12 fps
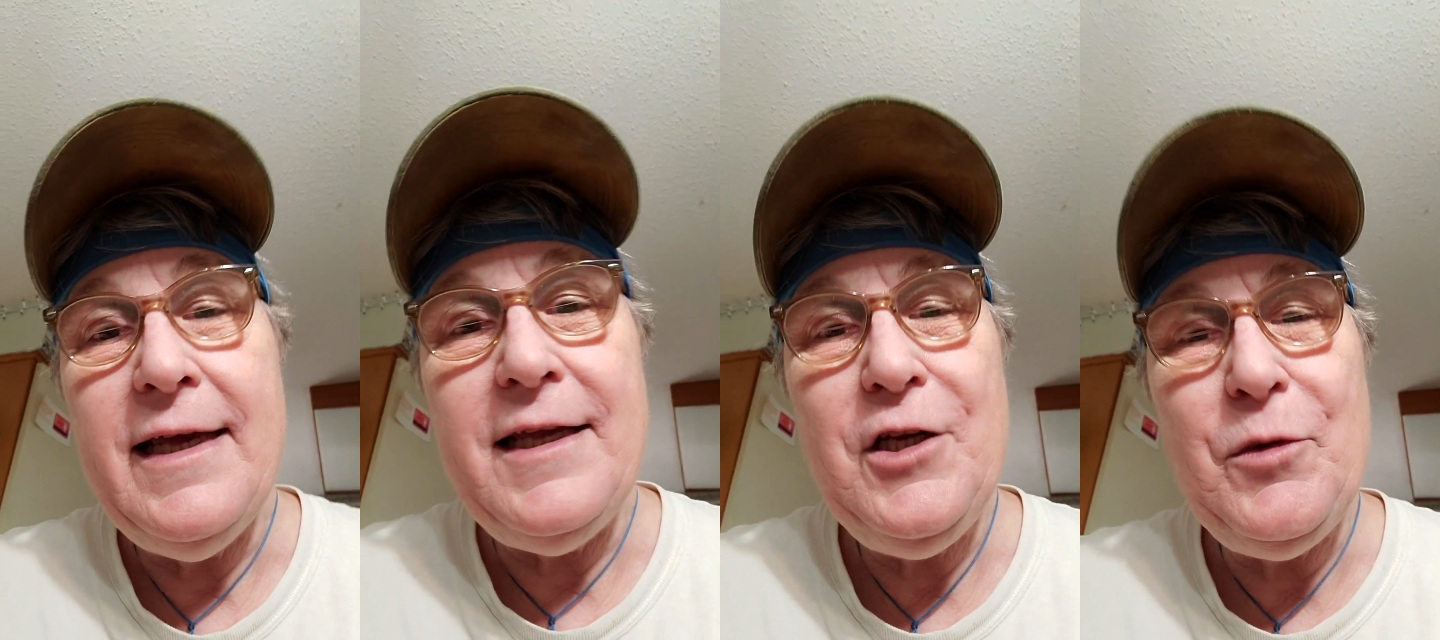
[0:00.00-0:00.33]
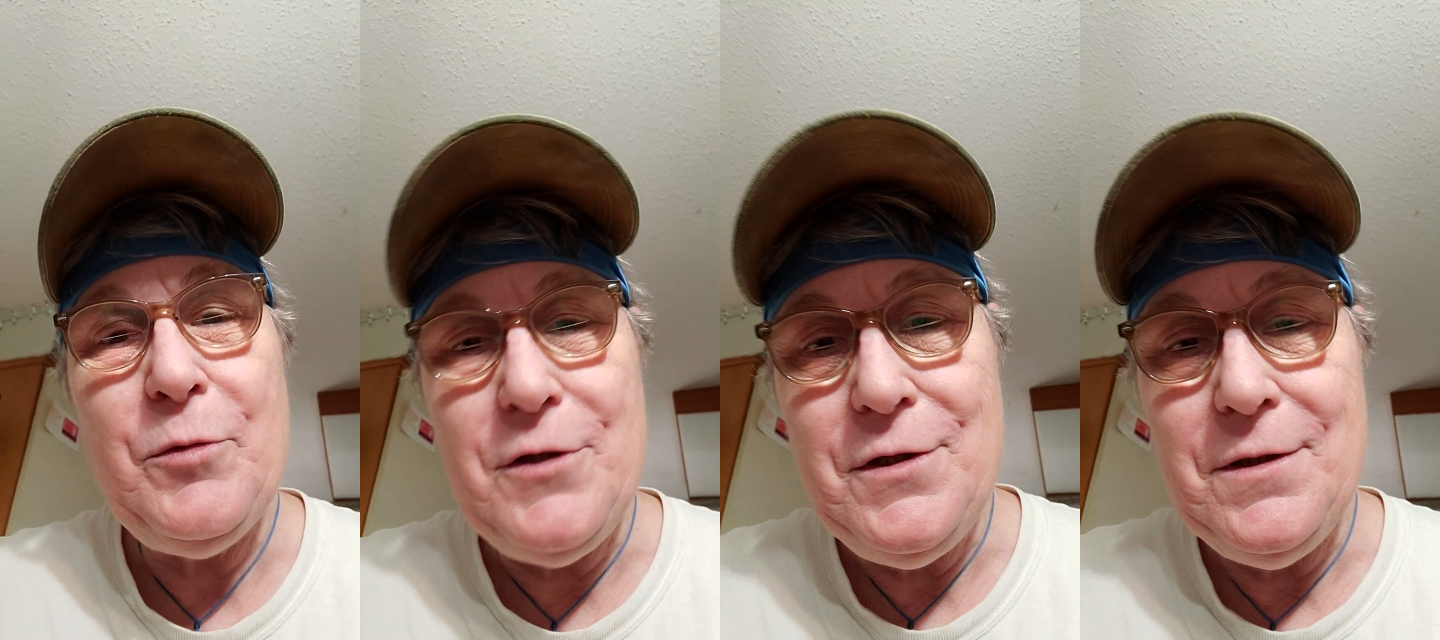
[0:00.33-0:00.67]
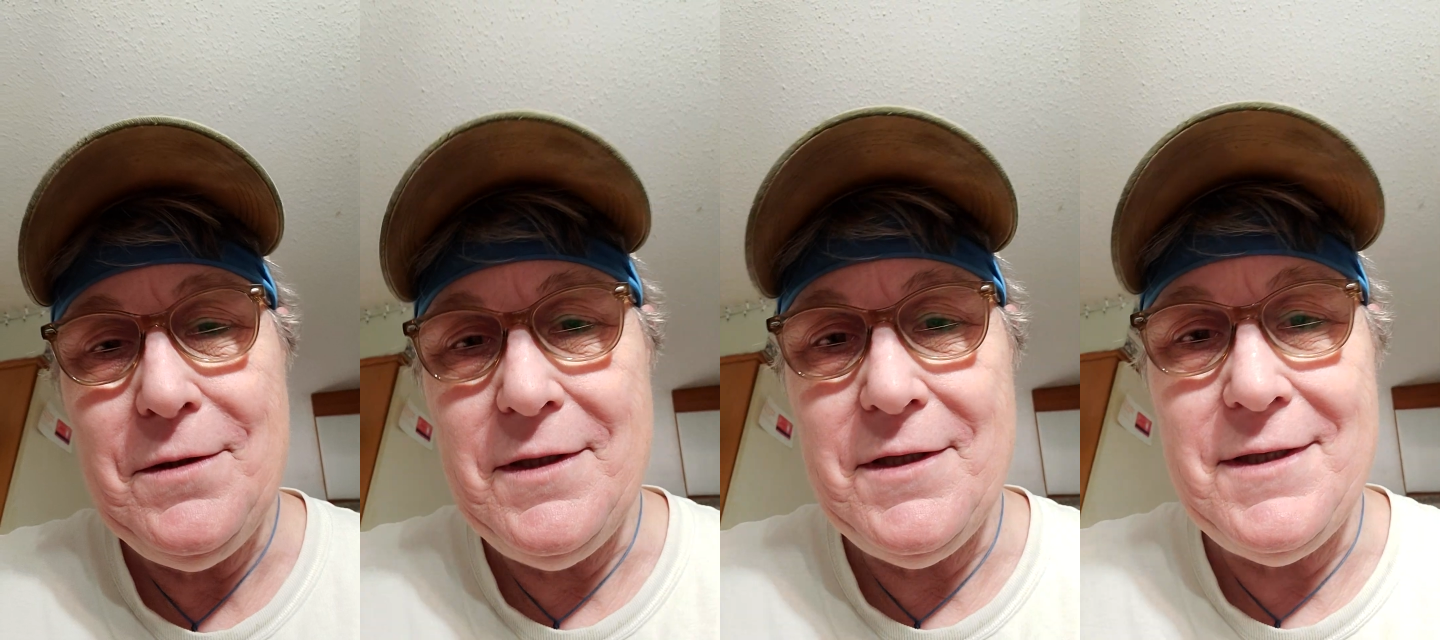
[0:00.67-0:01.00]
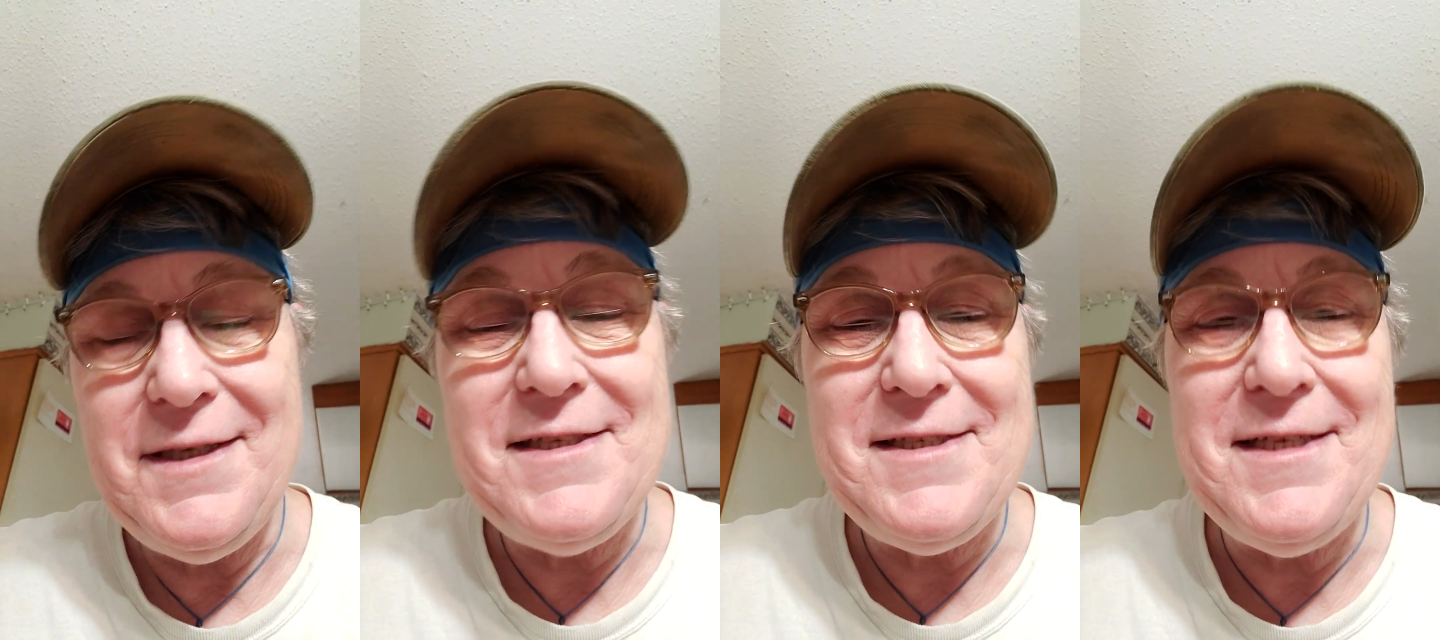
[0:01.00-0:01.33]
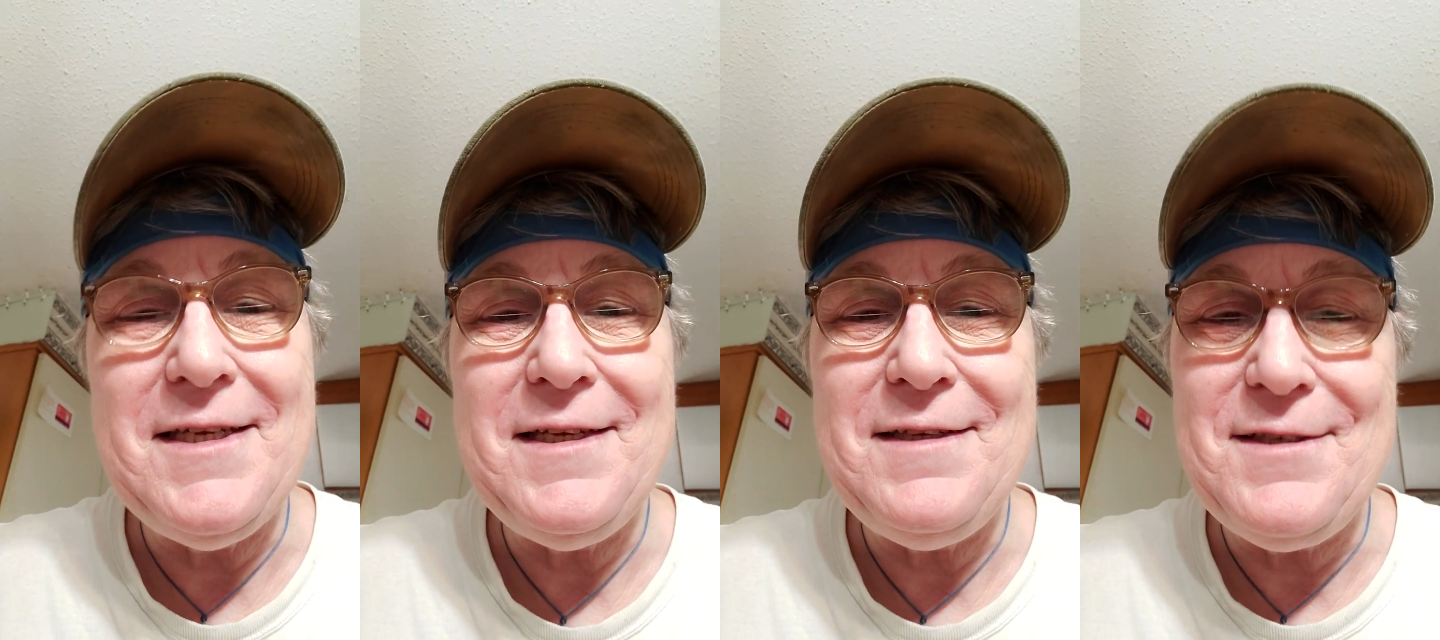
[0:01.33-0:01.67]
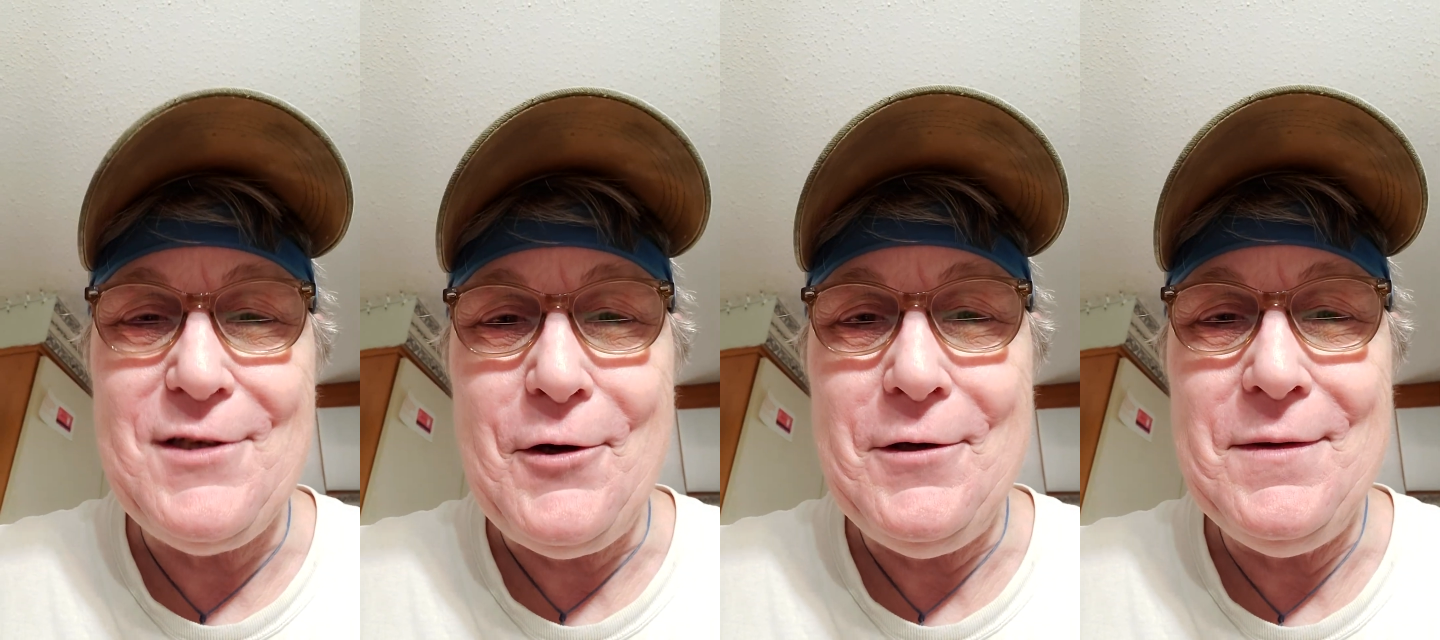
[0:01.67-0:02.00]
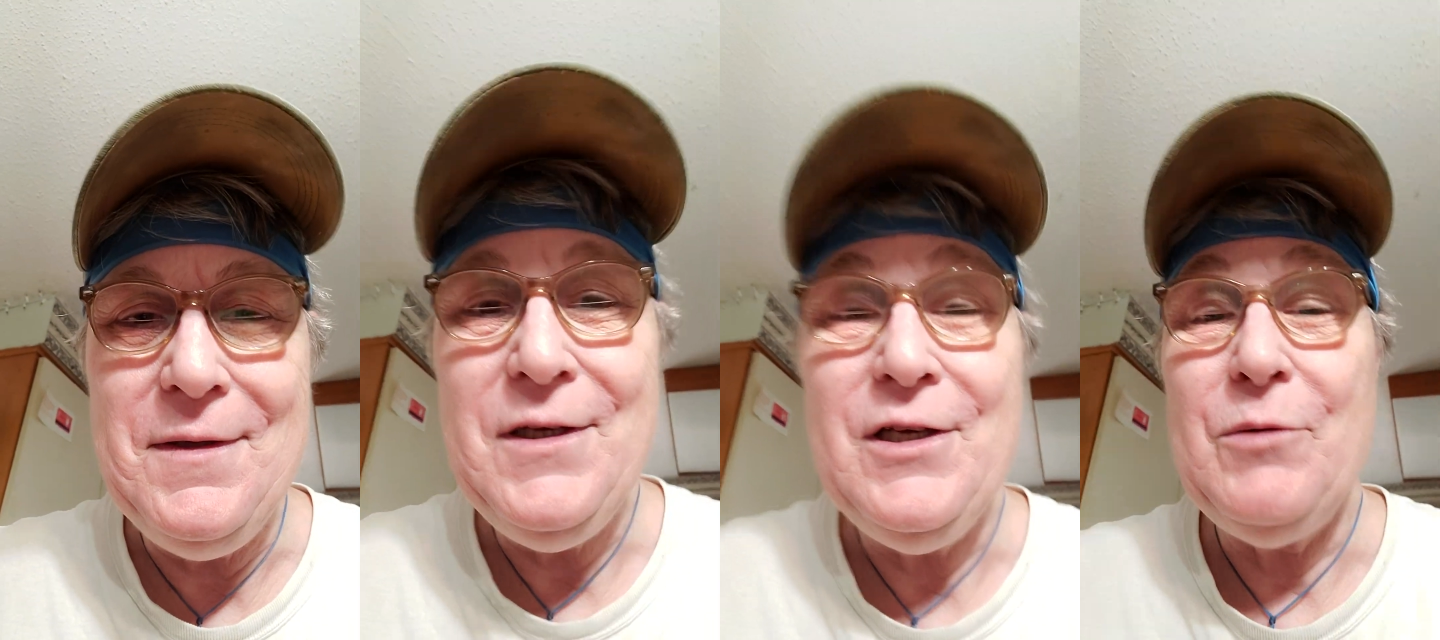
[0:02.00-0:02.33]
and number 2, that it needs to get installed,